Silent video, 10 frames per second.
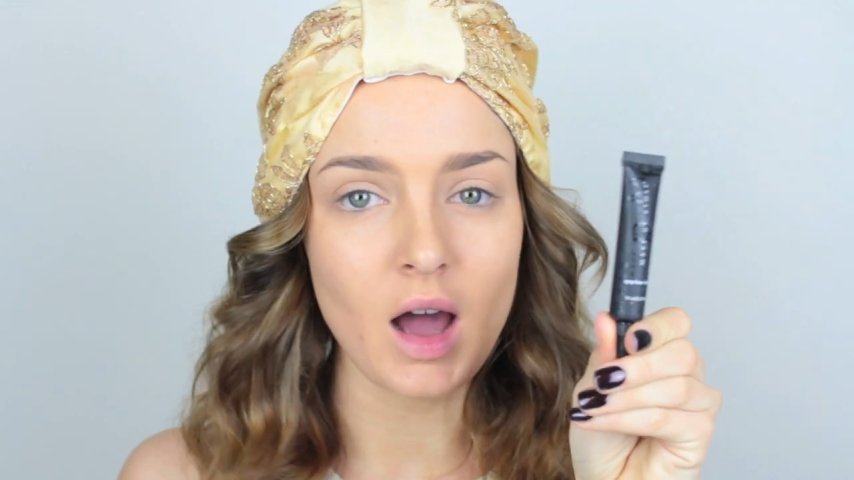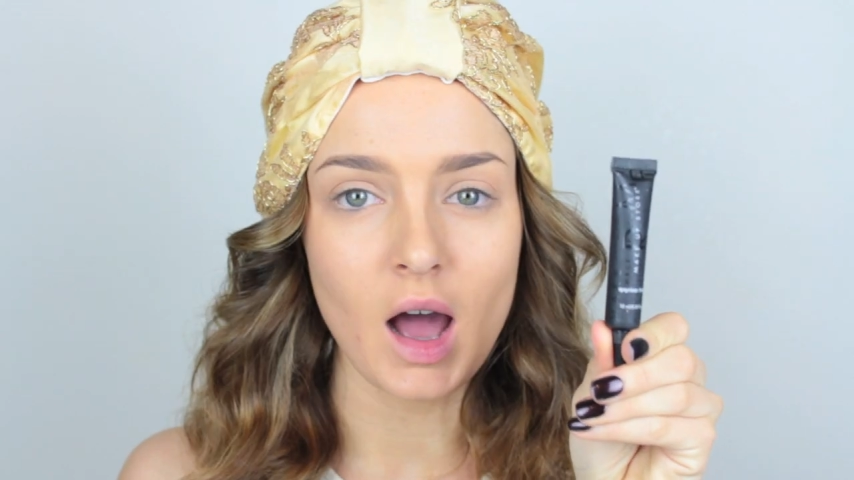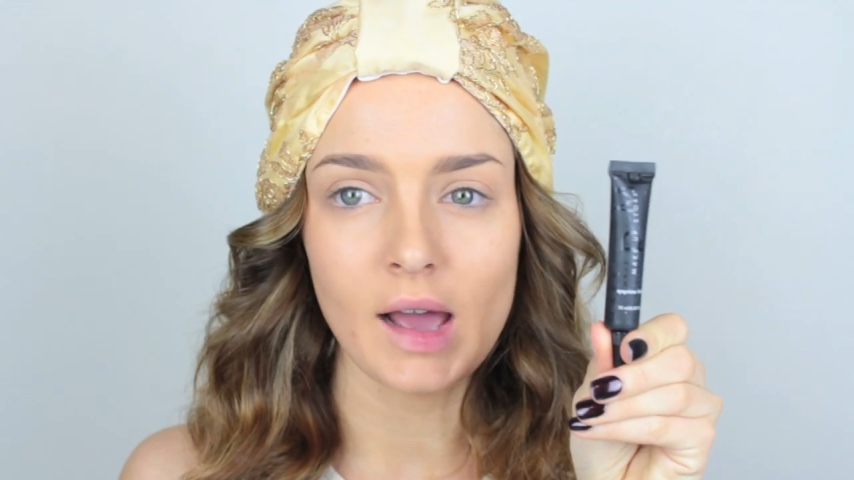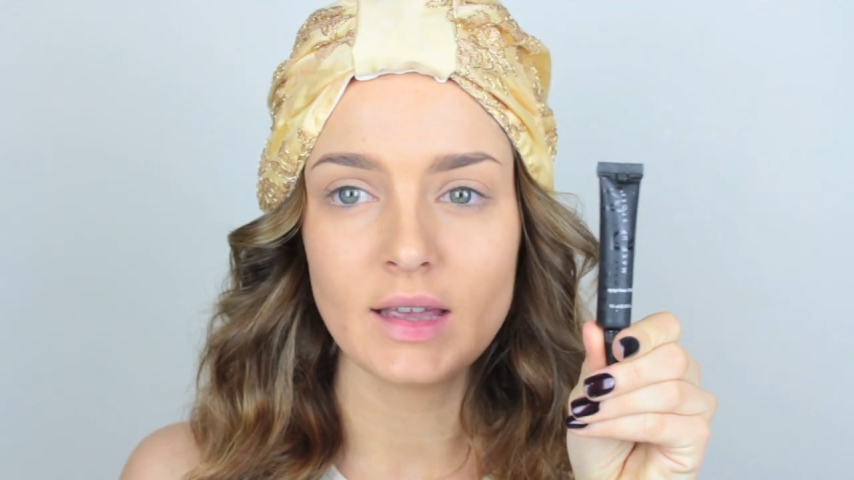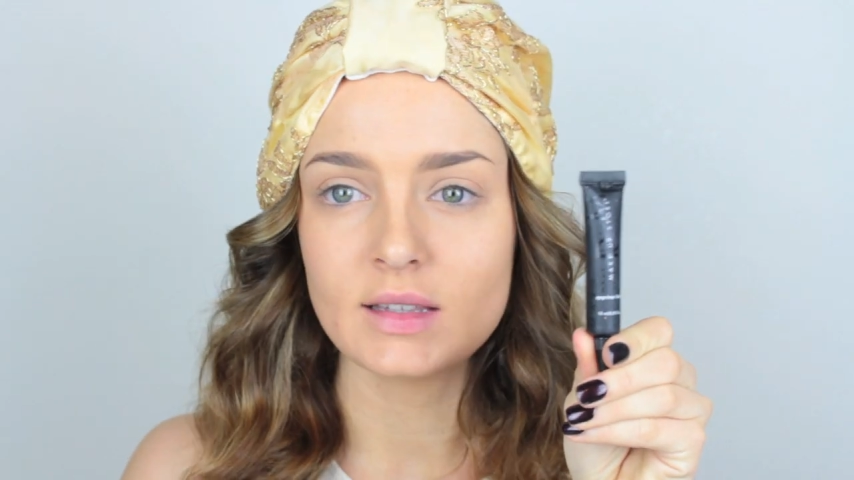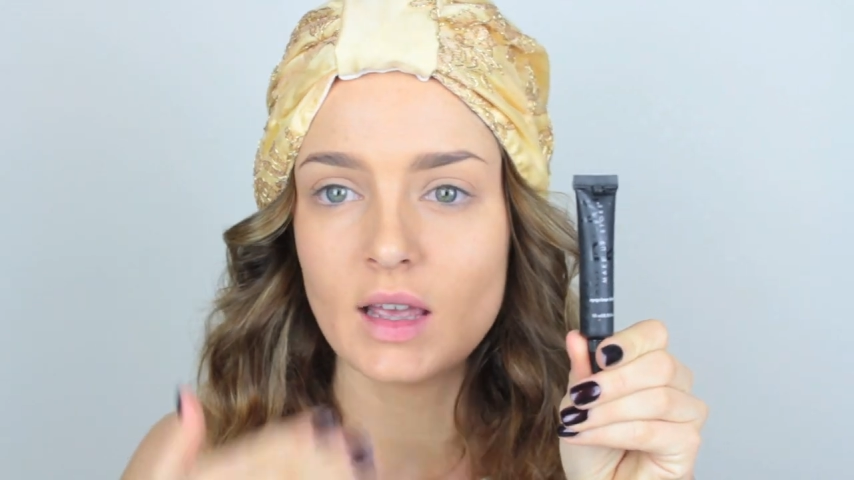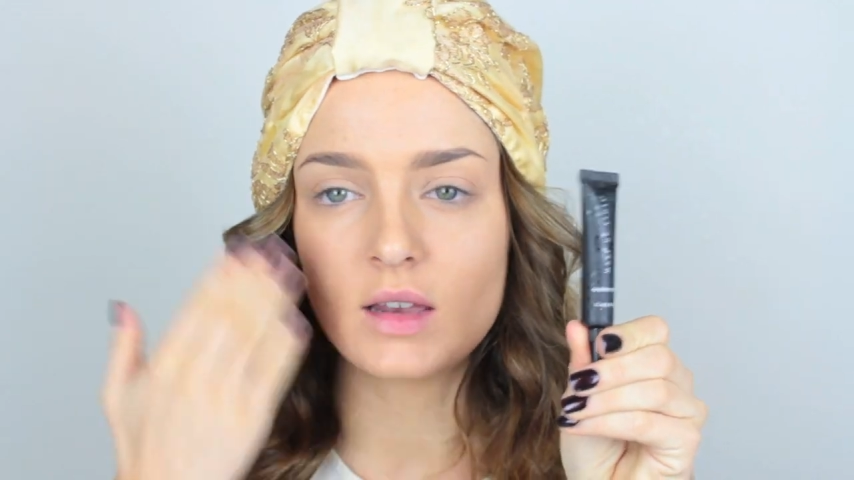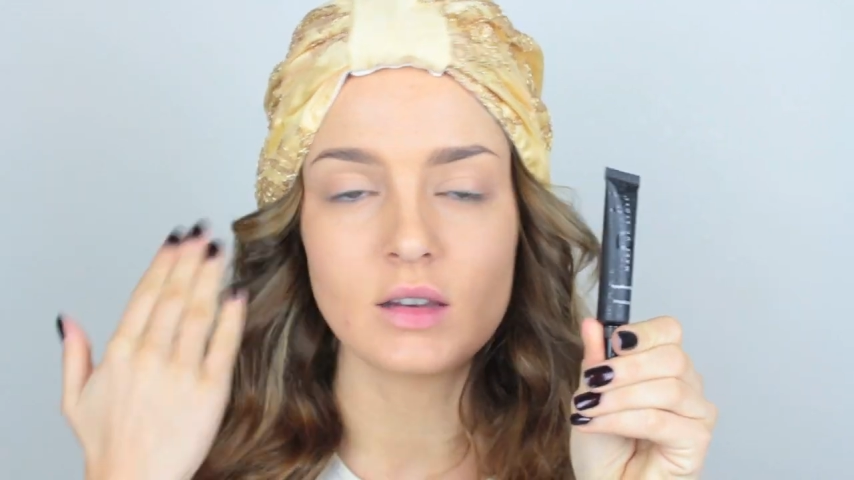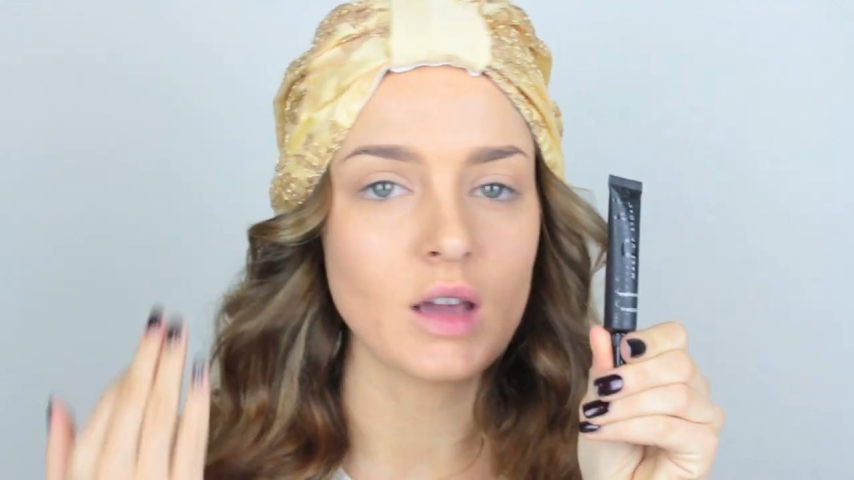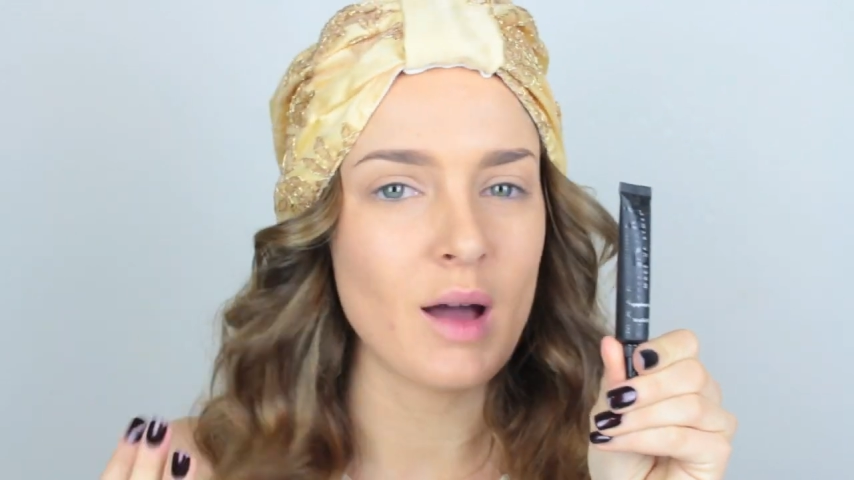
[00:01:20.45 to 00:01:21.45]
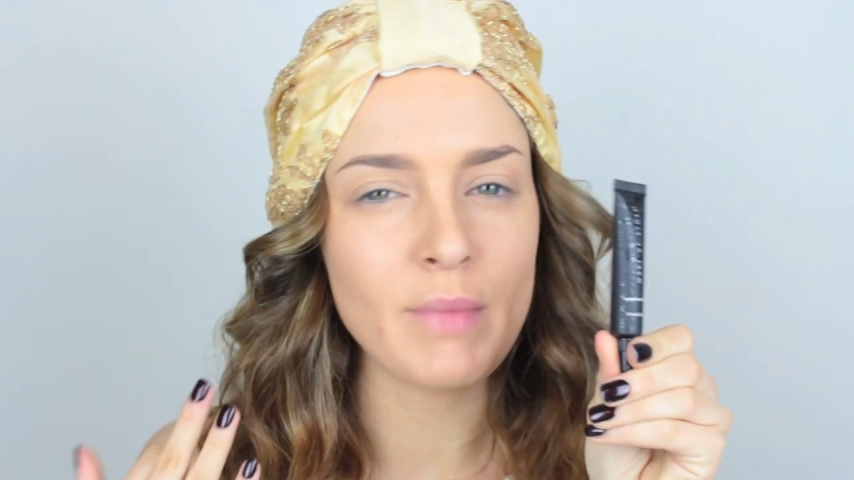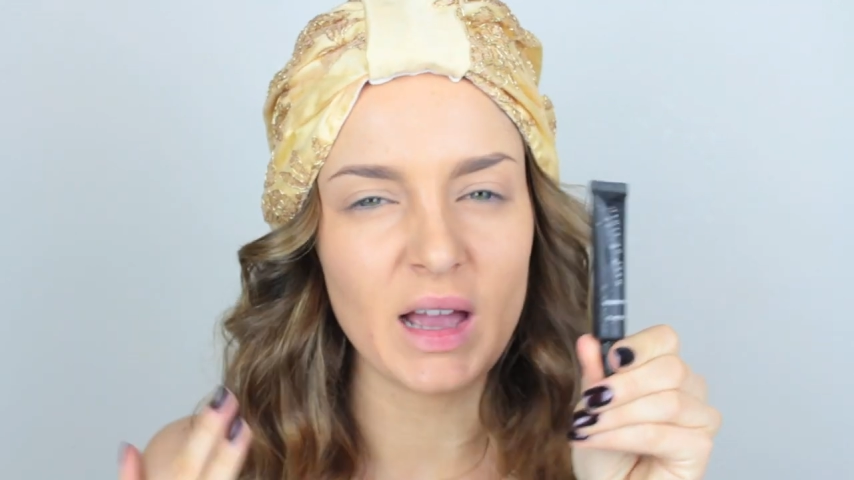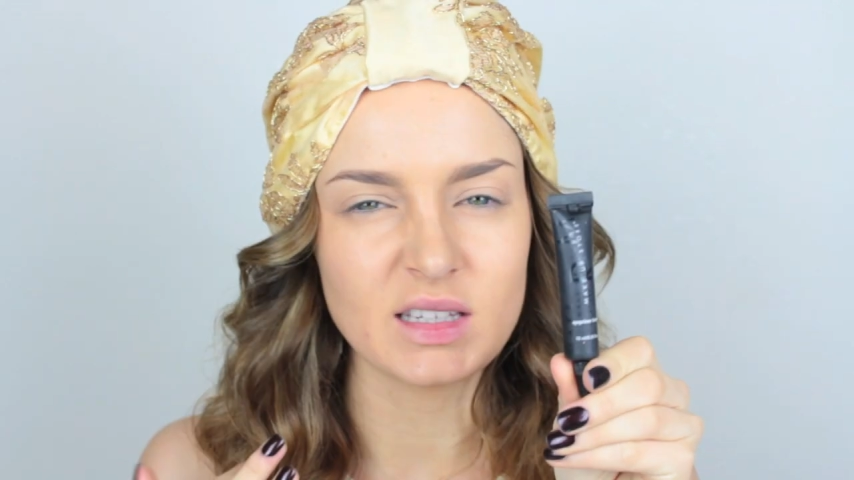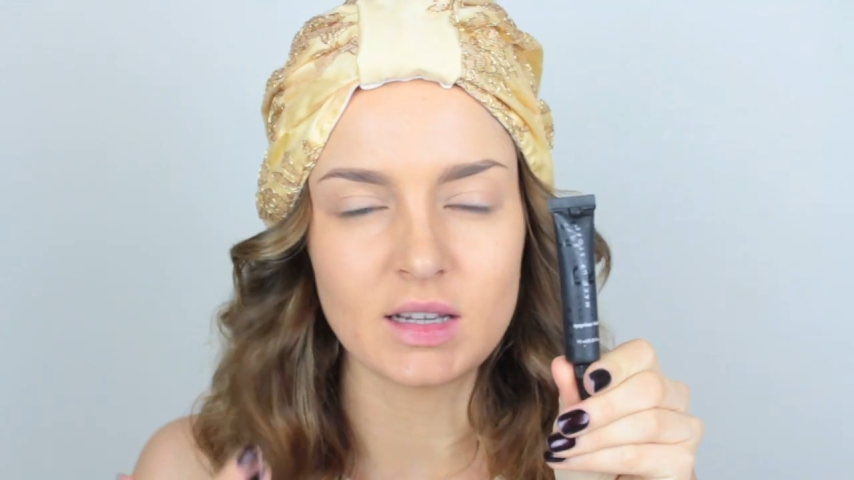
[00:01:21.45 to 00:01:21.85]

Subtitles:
eyes and come back